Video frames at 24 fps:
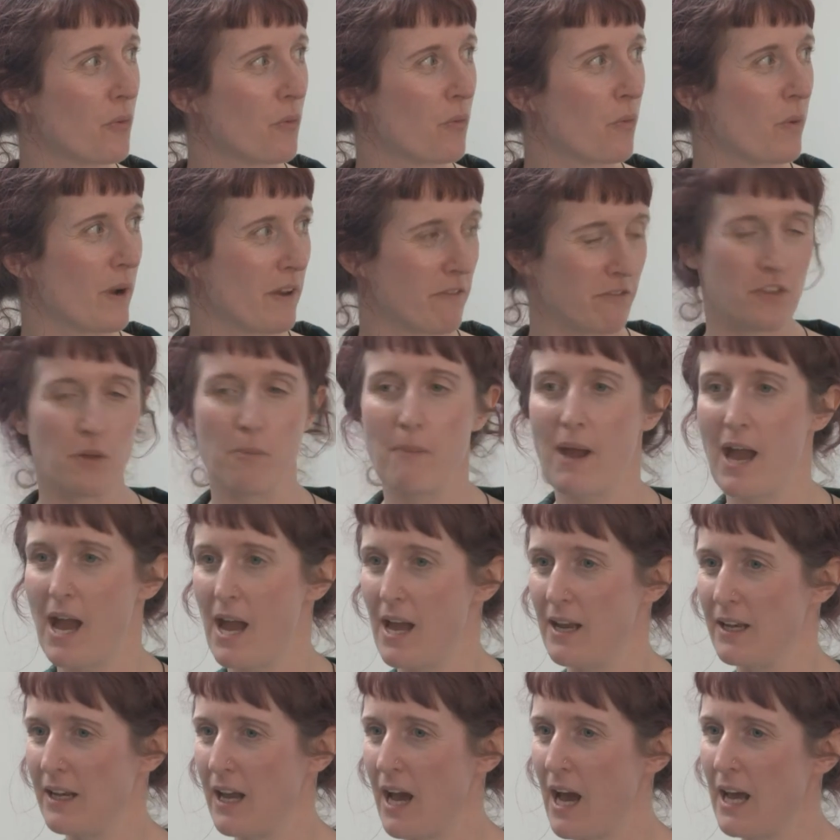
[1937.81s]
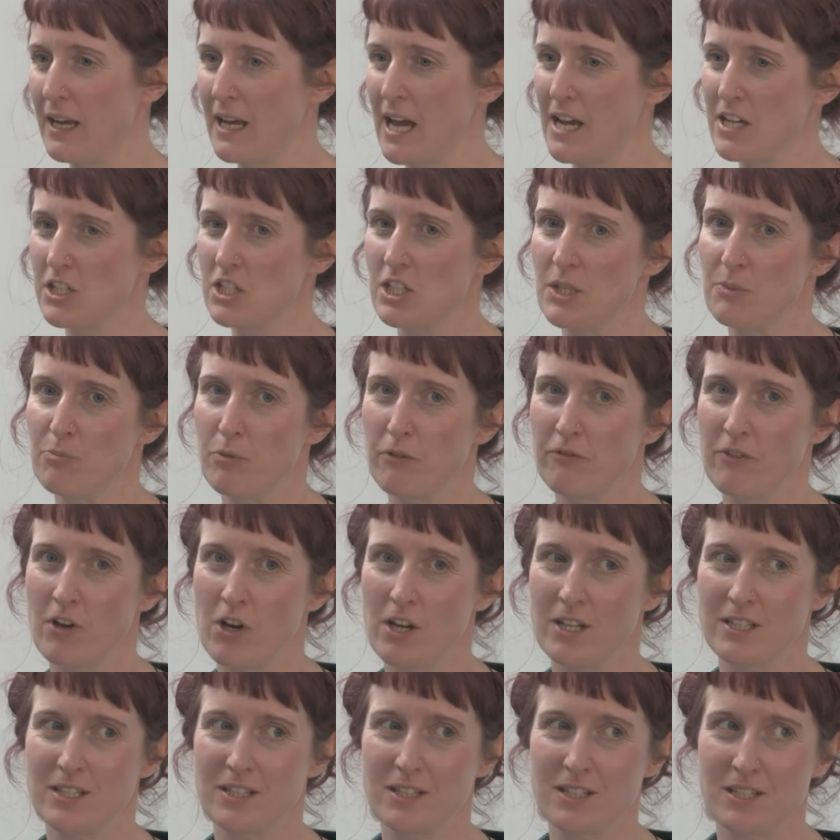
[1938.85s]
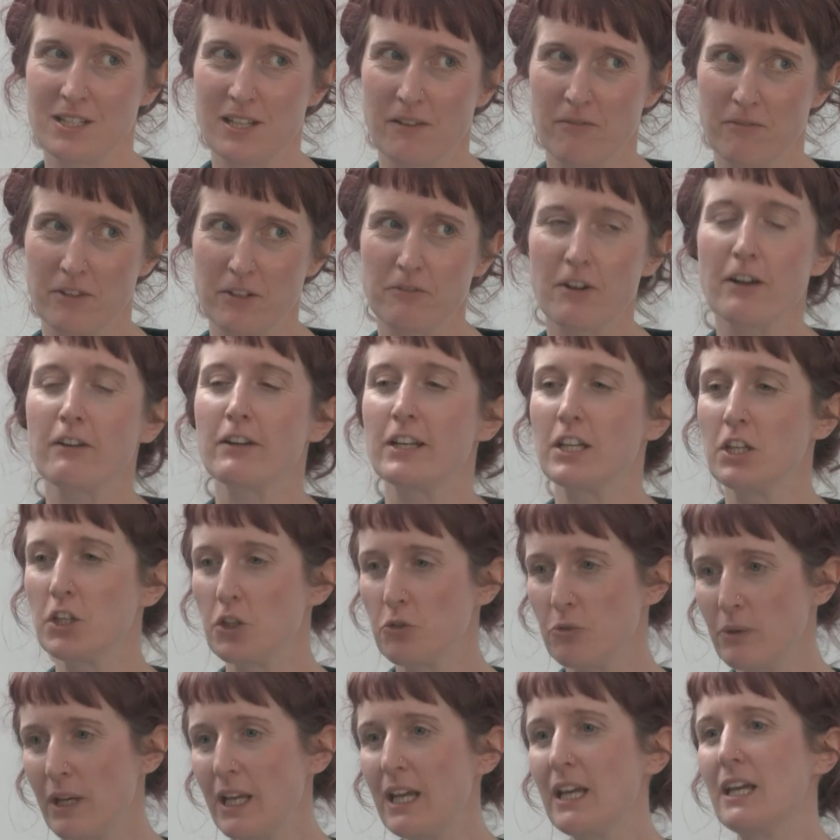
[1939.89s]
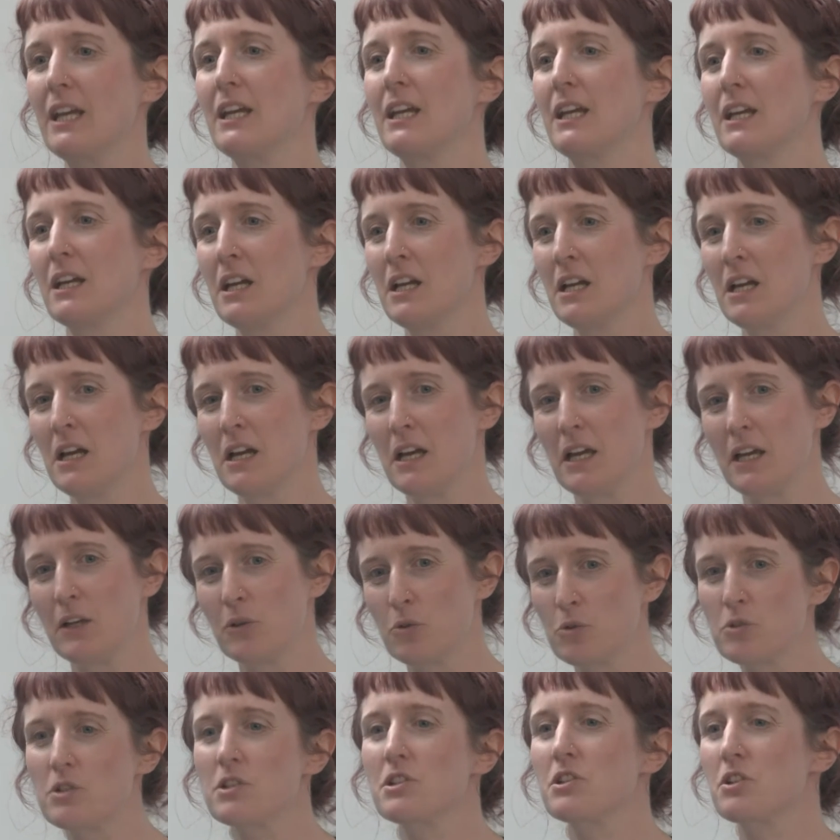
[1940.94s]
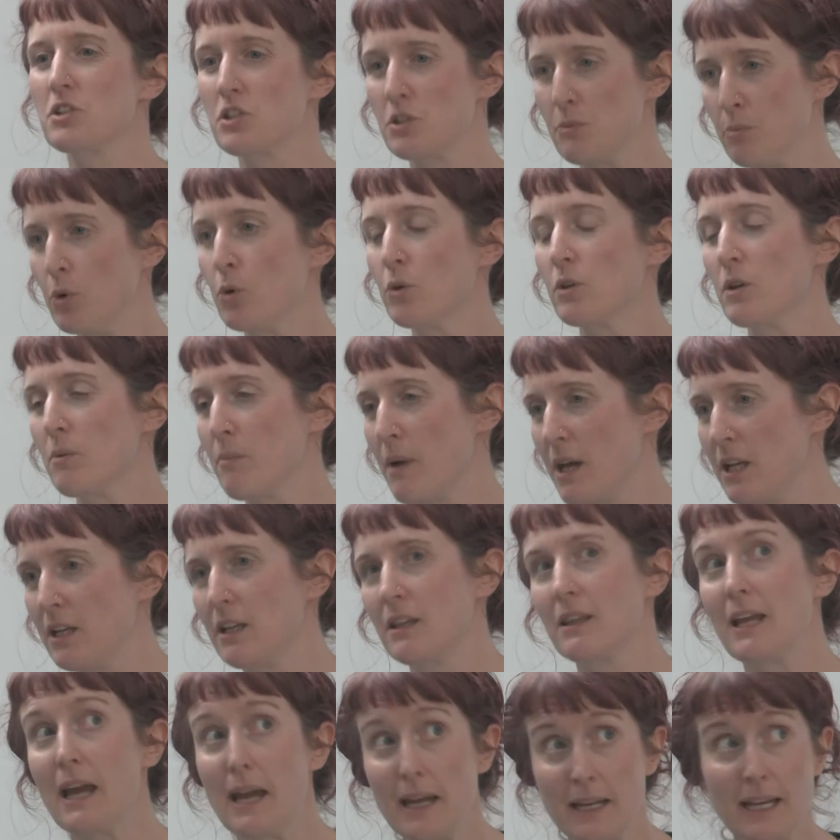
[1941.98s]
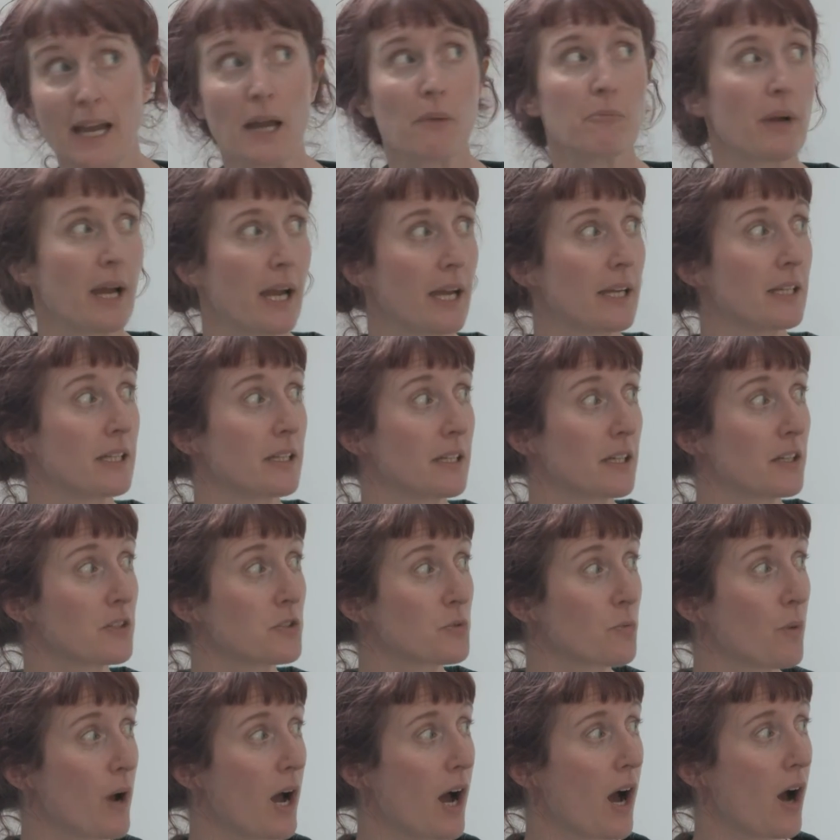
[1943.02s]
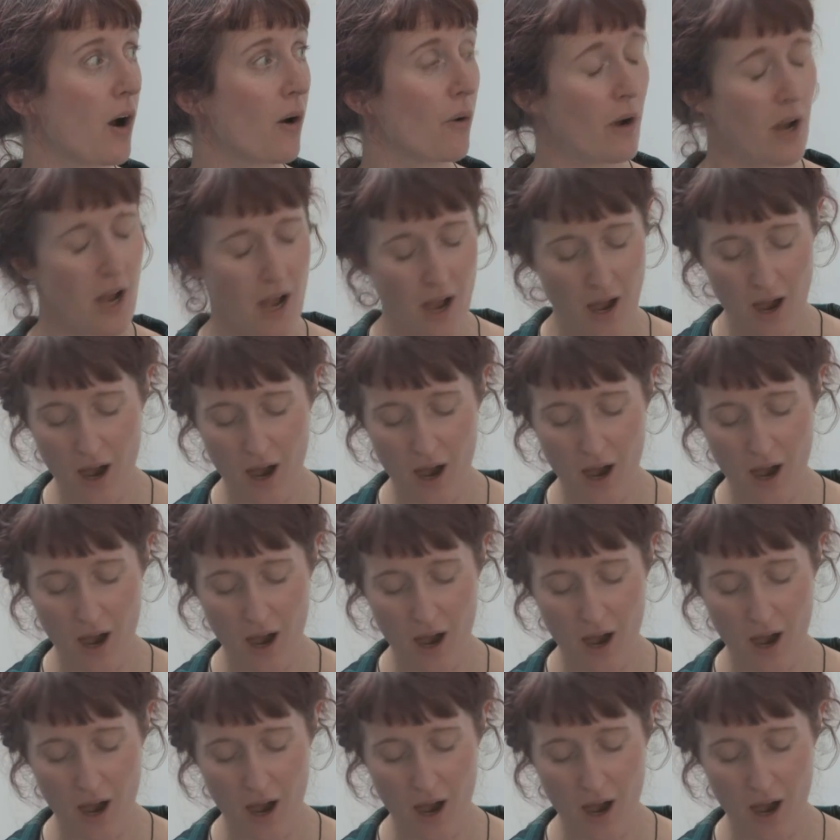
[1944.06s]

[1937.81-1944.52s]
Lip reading: with the men and actually provided something very unique in order to support the men in their campaigning as well.